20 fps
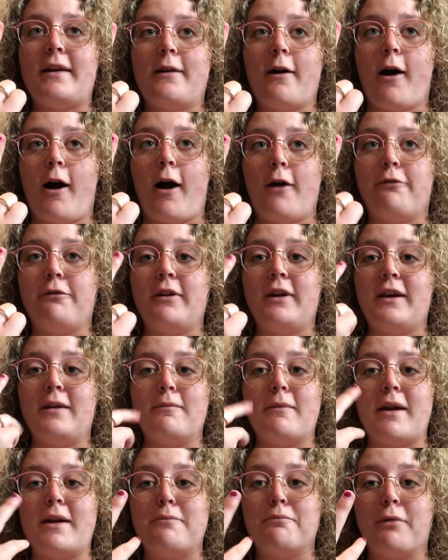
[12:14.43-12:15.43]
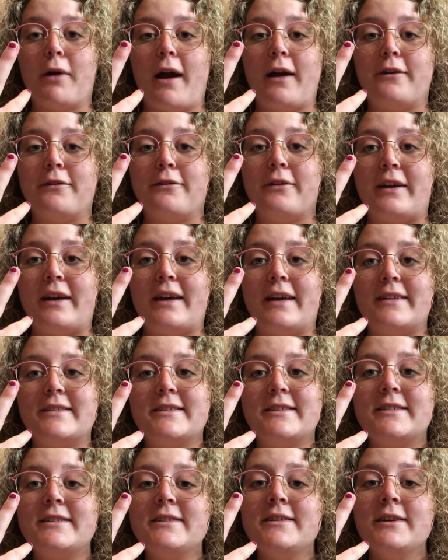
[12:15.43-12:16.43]
coffee, made
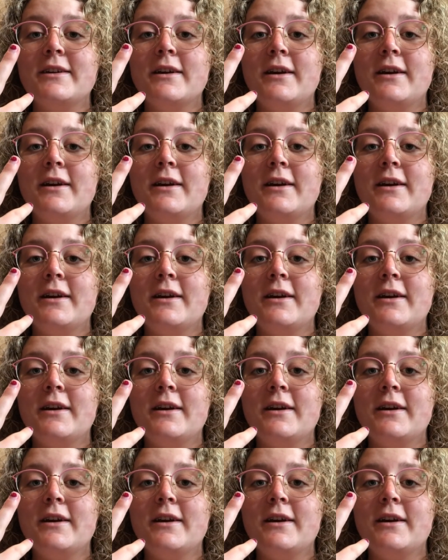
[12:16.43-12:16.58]
breakfast,